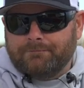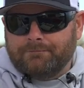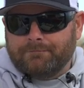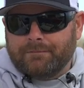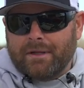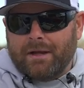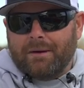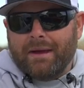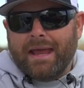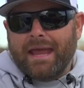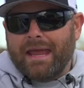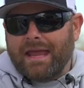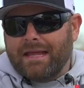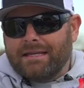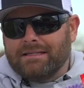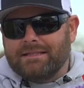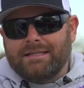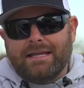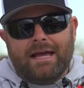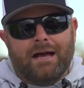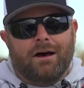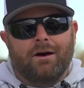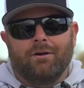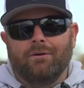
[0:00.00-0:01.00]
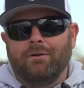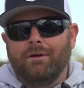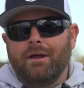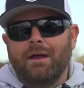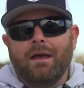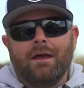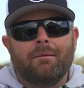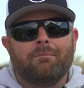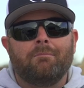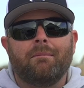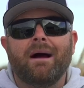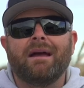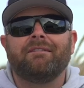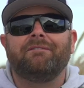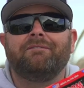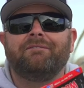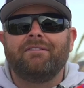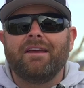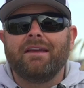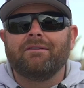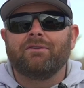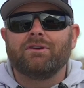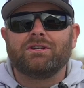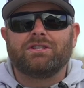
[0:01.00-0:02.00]
Now, hands down, my
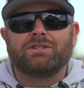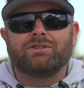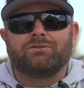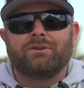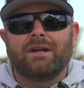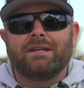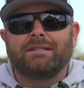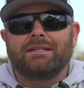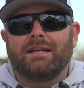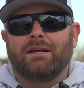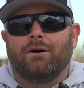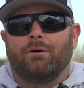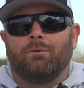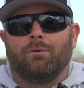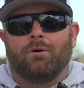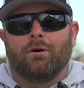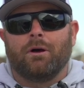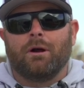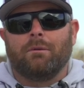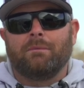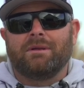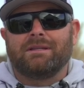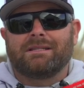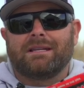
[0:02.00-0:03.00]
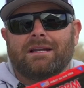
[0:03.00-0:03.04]
favorite straight tail worm is